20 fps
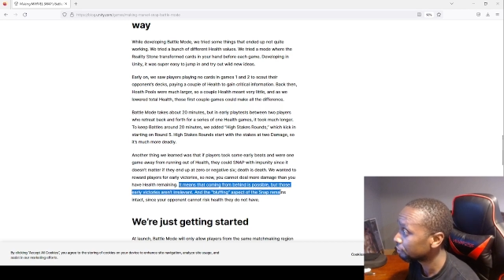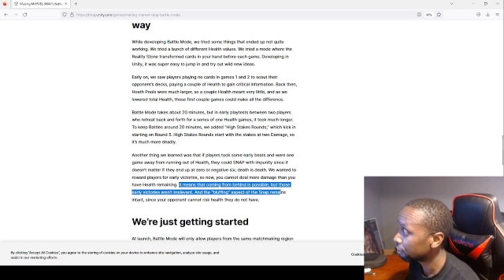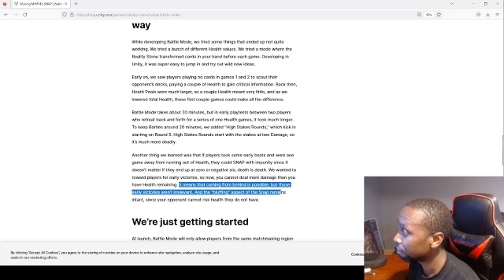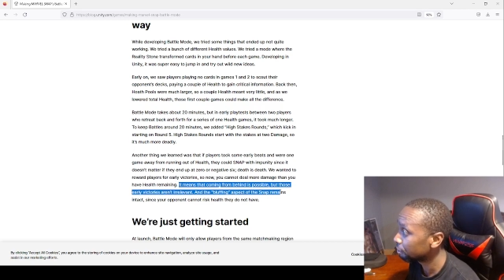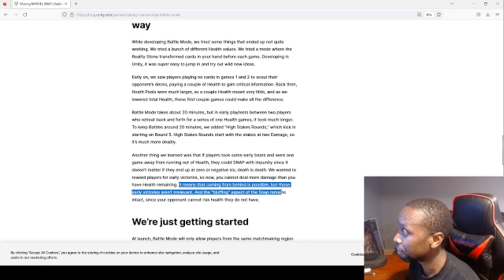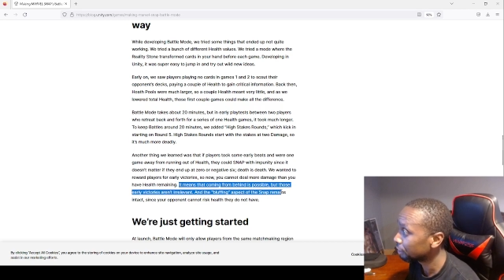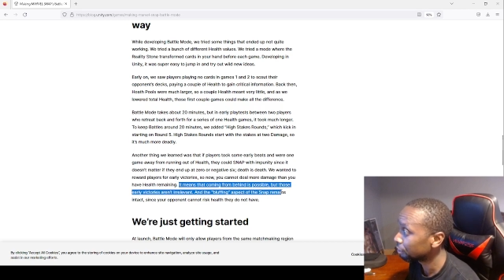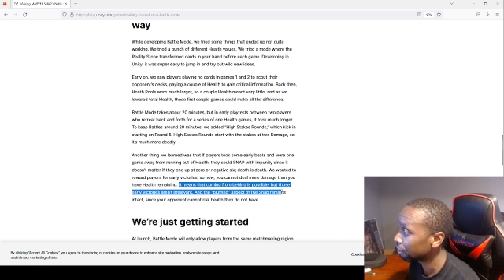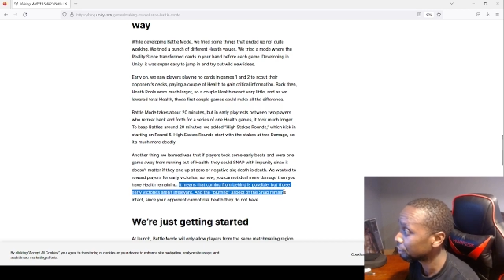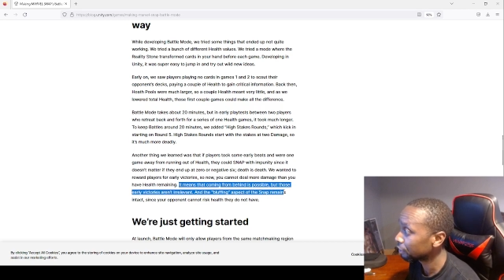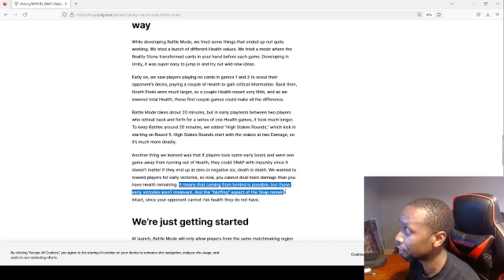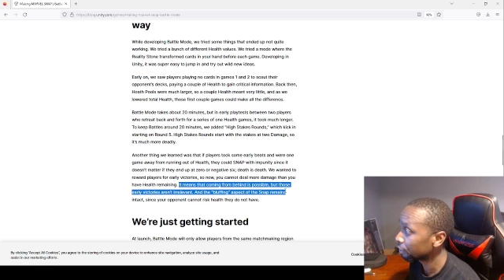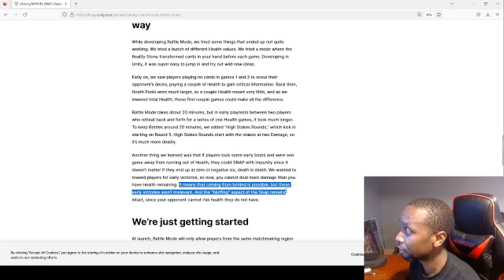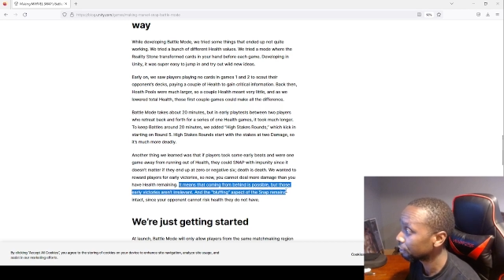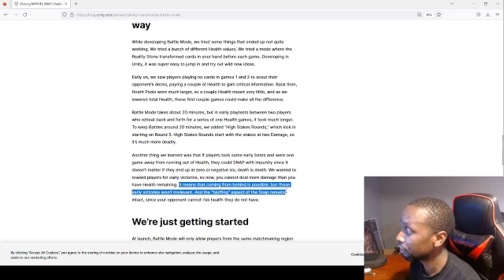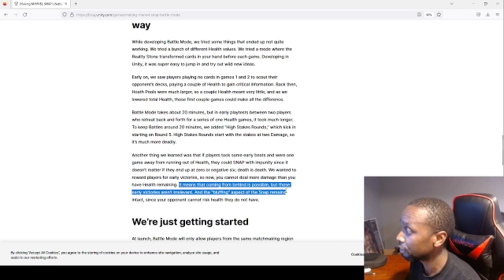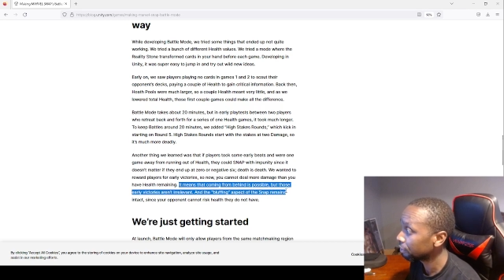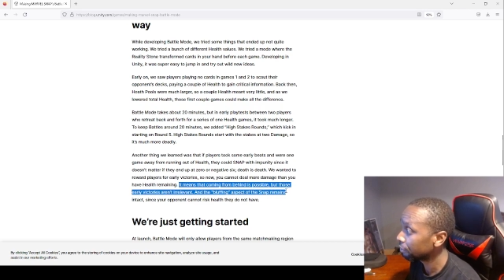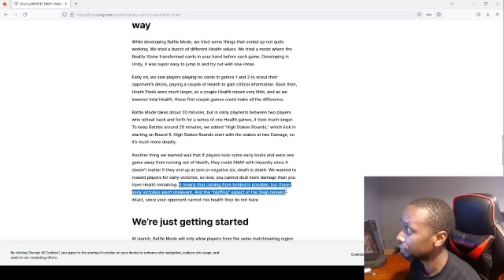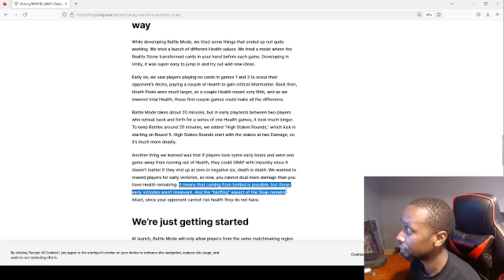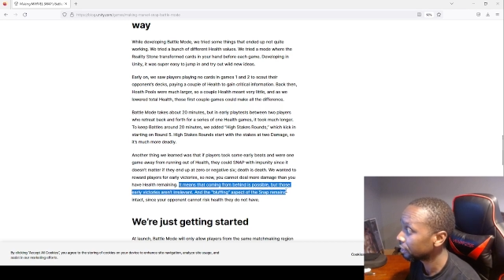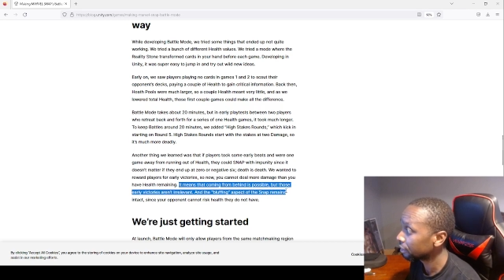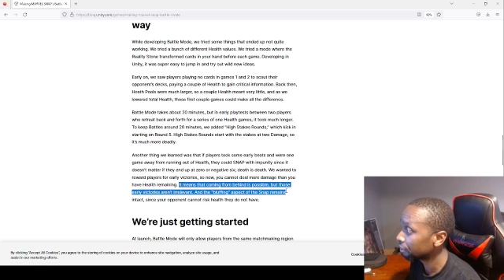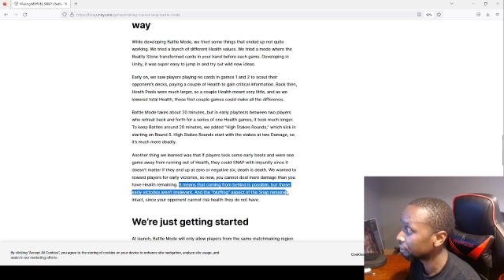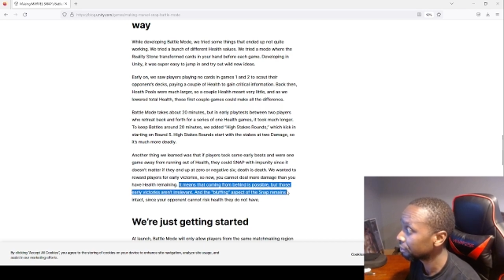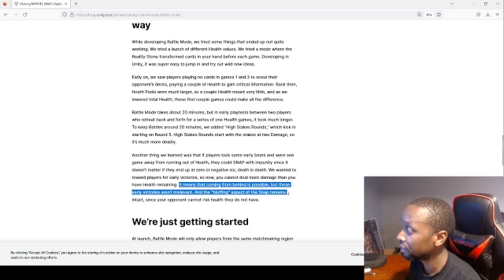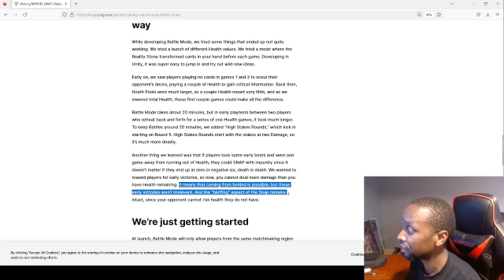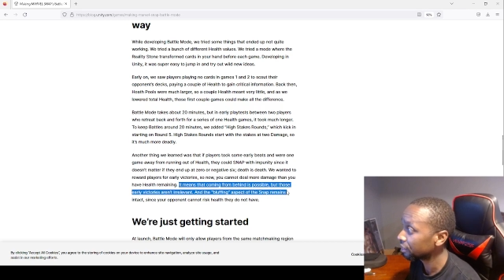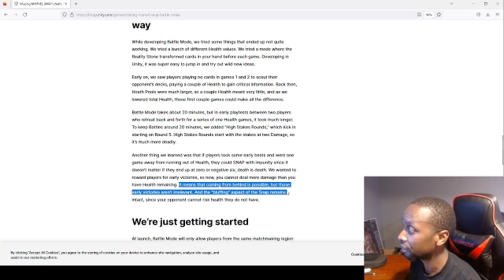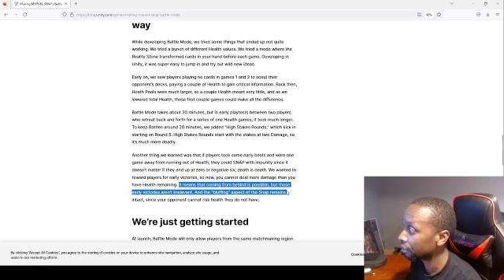but those early
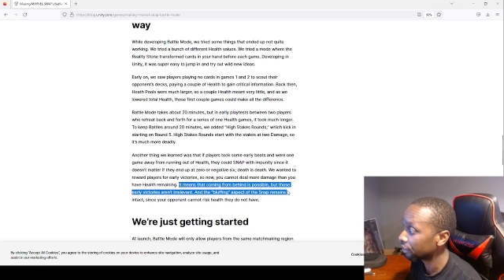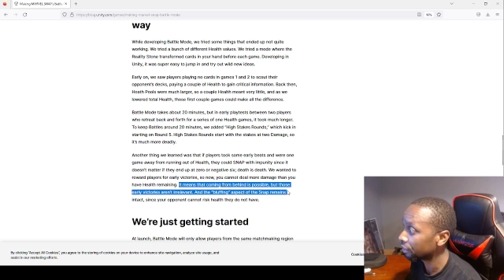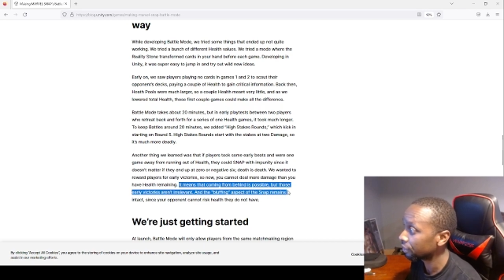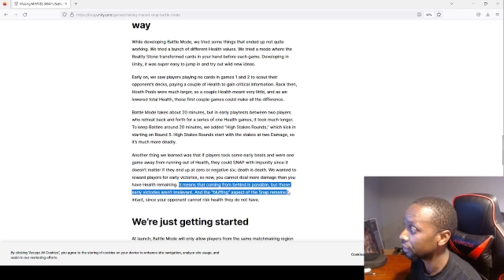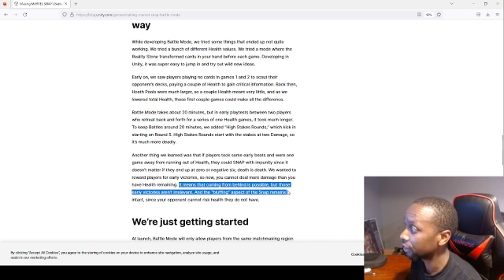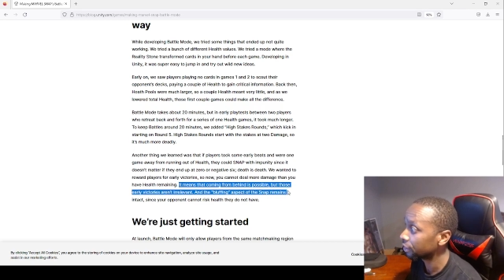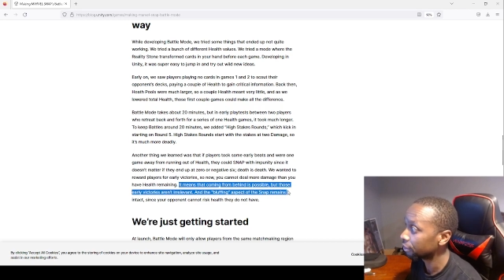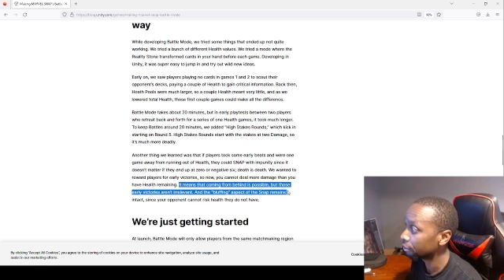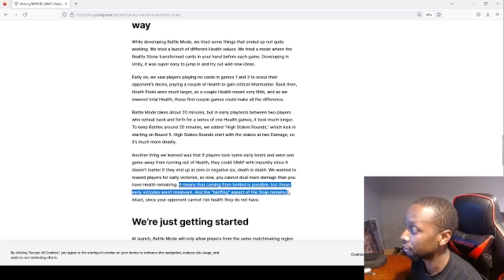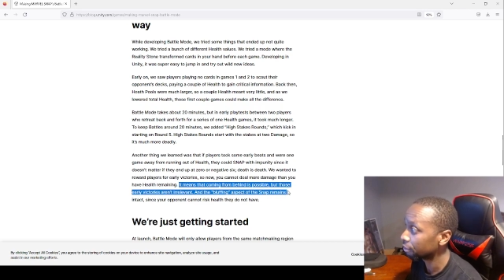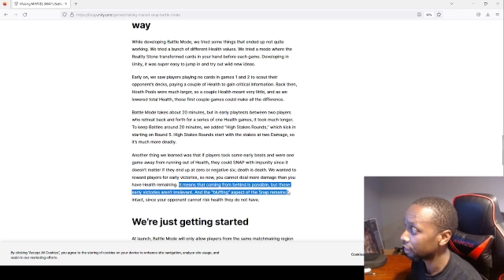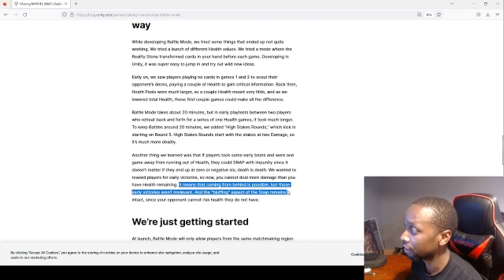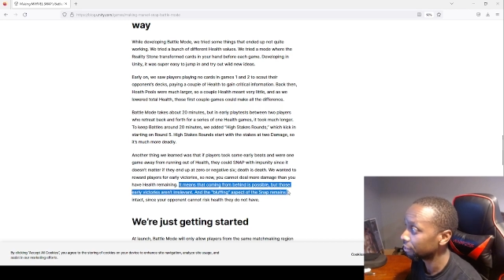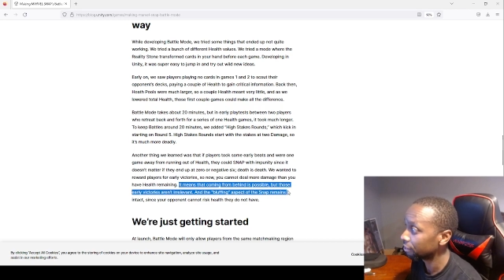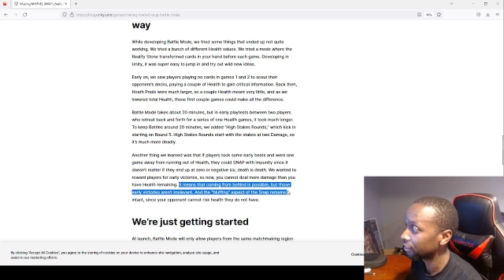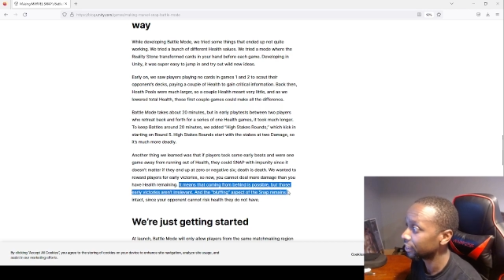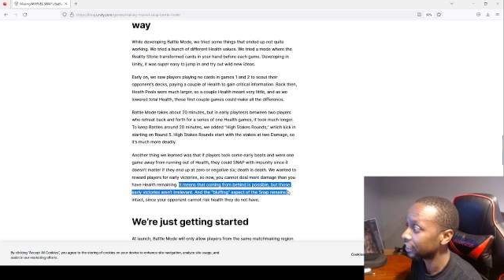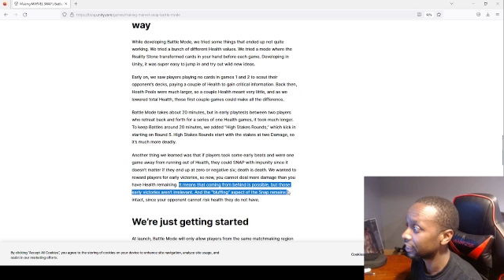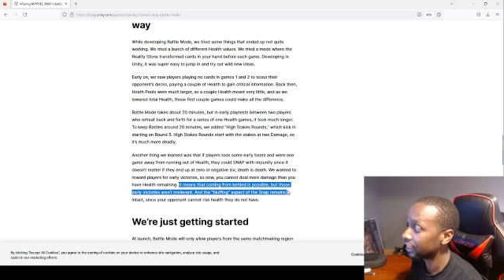victories aren't irrelevant.